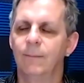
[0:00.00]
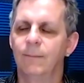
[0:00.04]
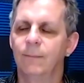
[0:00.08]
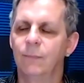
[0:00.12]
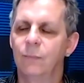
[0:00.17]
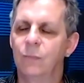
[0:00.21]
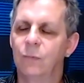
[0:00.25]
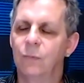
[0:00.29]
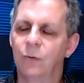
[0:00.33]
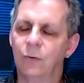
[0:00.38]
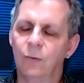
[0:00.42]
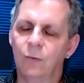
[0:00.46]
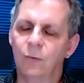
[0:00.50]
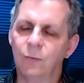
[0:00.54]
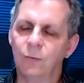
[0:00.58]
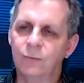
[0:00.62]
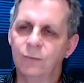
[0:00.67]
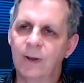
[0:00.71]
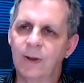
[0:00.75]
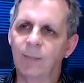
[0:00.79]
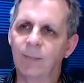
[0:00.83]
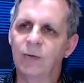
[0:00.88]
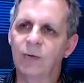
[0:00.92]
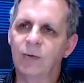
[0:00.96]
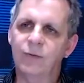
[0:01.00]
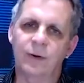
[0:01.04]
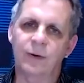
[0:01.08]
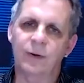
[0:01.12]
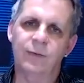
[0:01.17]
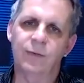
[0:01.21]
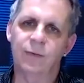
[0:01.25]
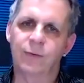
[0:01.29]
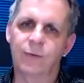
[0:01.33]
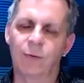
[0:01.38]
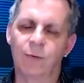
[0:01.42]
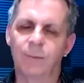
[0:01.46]
to demonstrate to the
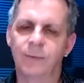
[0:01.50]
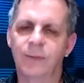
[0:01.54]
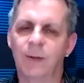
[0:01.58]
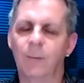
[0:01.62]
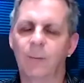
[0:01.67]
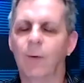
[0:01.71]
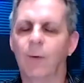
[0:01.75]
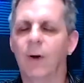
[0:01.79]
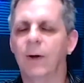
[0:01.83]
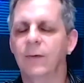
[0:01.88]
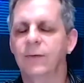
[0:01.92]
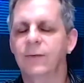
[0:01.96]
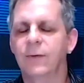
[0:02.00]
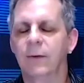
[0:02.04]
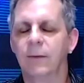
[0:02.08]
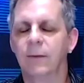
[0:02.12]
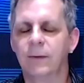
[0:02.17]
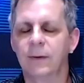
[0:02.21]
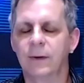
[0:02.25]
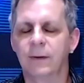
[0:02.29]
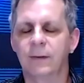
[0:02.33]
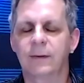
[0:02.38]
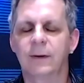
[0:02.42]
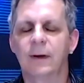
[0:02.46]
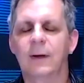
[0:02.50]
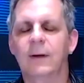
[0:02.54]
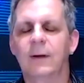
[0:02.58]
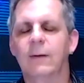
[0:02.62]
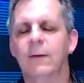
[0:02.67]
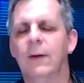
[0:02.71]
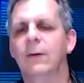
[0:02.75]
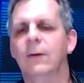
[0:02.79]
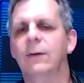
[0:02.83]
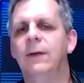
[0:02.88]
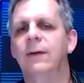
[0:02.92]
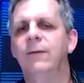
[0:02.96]
crew what they want. So I'll, I'll
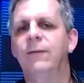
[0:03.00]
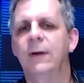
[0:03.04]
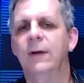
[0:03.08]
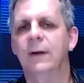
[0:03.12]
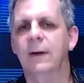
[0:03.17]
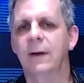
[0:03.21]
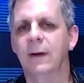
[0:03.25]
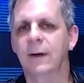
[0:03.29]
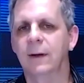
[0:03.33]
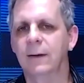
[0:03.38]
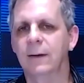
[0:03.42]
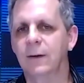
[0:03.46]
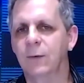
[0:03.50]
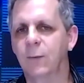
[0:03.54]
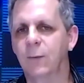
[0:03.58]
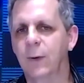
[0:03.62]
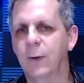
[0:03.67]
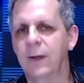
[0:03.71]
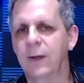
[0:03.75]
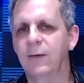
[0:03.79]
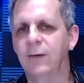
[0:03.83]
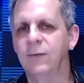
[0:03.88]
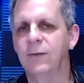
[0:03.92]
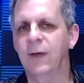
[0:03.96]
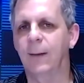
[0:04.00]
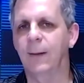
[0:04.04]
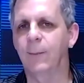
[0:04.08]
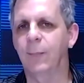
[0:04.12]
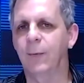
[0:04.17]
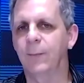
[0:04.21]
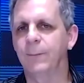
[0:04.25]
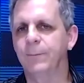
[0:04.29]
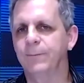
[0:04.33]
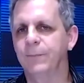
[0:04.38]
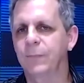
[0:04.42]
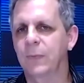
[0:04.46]
give you a, a, quick example.
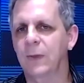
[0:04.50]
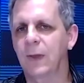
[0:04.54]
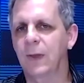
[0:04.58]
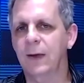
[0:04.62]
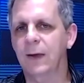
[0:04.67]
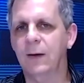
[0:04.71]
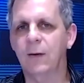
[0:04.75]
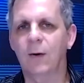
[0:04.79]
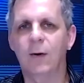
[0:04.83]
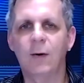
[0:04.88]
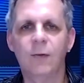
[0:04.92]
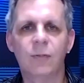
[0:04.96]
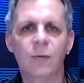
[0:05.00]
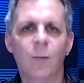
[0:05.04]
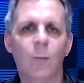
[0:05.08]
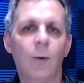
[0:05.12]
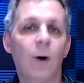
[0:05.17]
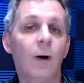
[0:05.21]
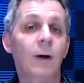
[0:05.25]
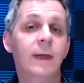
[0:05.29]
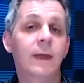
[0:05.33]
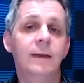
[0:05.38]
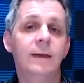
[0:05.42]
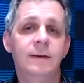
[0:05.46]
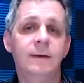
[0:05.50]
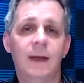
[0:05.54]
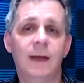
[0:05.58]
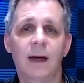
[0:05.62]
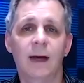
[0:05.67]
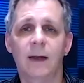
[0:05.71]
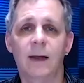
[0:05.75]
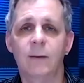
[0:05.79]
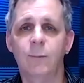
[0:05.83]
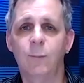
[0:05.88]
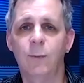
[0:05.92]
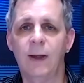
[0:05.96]
Like on The Walking
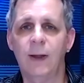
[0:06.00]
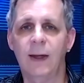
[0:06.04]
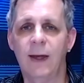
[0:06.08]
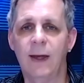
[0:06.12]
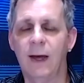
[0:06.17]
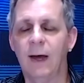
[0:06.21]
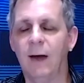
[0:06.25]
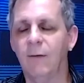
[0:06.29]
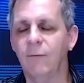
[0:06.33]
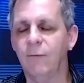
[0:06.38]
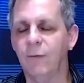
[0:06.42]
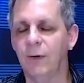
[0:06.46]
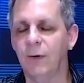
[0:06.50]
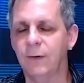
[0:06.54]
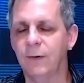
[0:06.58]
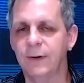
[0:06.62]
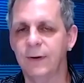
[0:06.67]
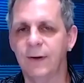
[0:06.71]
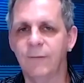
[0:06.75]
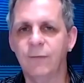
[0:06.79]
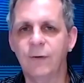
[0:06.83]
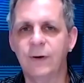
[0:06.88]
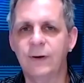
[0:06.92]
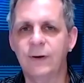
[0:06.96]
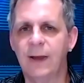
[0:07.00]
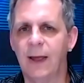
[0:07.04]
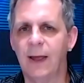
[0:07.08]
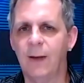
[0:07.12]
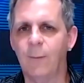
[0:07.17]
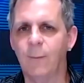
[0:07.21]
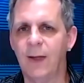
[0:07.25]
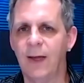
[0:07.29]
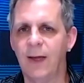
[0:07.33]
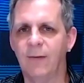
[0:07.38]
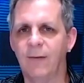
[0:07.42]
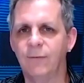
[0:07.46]
Dead, we have on every day, we
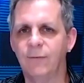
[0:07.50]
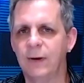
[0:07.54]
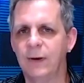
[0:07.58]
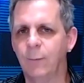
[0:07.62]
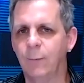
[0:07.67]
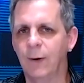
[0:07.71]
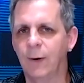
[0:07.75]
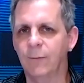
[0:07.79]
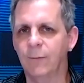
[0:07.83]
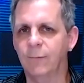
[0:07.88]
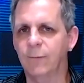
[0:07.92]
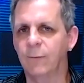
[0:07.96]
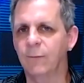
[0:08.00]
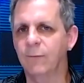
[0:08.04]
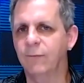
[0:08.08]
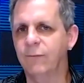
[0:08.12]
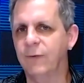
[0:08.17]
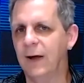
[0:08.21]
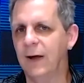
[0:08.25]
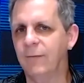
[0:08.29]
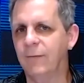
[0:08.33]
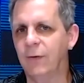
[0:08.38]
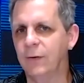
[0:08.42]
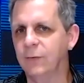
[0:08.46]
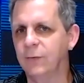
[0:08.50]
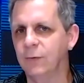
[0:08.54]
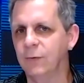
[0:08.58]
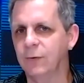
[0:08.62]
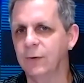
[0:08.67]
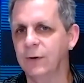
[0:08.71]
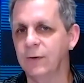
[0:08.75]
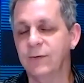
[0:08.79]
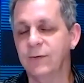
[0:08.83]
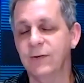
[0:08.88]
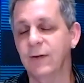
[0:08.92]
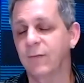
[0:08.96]
have anywhere from 500 to
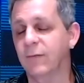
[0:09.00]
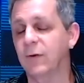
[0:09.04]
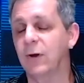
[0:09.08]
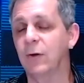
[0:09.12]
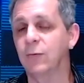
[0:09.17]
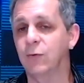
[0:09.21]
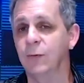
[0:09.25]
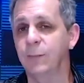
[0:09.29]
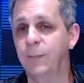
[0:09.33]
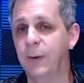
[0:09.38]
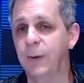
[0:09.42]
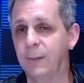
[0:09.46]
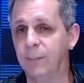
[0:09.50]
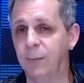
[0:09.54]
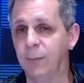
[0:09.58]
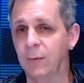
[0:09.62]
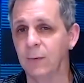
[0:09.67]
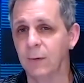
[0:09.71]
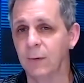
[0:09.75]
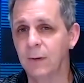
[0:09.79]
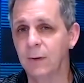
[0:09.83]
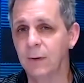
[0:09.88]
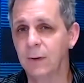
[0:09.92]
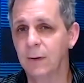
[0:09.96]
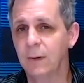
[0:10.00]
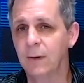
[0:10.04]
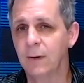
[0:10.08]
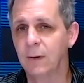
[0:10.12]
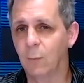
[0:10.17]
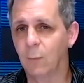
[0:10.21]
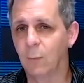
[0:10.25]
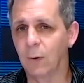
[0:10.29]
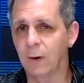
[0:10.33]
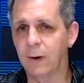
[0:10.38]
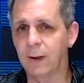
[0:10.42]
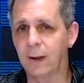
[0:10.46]
700 people
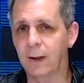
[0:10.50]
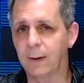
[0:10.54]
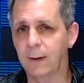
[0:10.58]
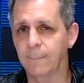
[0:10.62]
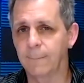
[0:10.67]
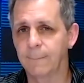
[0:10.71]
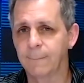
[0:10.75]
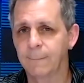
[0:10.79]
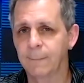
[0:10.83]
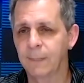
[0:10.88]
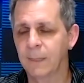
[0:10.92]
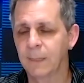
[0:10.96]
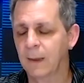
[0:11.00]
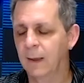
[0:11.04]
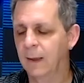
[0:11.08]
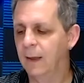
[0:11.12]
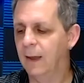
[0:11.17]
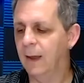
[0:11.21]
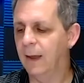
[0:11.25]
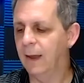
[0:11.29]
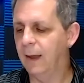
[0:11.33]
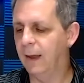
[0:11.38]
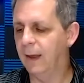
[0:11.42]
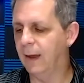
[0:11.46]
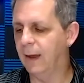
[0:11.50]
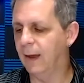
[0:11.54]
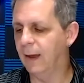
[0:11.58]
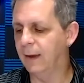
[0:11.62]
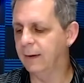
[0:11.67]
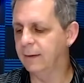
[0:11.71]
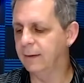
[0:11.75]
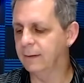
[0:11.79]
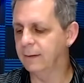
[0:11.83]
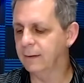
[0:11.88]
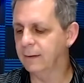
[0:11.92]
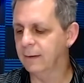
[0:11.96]
working.
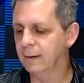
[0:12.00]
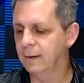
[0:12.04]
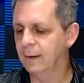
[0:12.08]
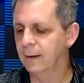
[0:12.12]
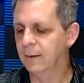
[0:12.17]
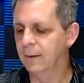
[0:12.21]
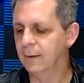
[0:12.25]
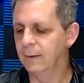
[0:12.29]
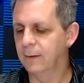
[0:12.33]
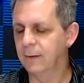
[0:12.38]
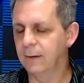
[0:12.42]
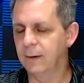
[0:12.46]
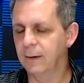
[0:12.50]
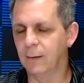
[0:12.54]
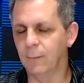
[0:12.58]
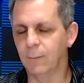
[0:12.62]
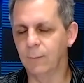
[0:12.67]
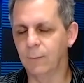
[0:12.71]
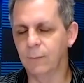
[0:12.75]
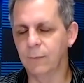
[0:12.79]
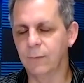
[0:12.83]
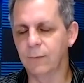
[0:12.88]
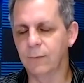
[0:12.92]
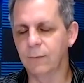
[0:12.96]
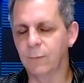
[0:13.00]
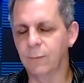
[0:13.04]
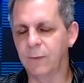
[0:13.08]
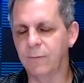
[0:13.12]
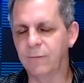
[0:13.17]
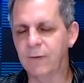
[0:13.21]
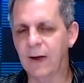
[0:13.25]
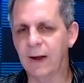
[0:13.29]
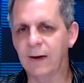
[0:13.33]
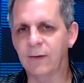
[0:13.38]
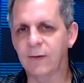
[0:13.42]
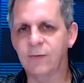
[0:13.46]
And, you know, we've
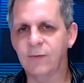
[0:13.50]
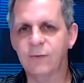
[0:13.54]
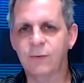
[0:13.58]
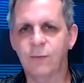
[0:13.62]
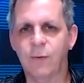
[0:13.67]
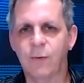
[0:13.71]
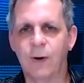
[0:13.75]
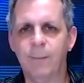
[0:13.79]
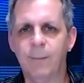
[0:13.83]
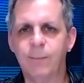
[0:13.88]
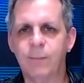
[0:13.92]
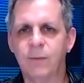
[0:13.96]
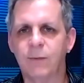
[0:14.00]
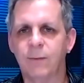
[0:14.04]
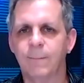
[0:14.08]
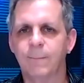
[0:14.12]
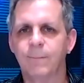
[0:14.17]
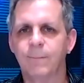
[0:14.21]
got a script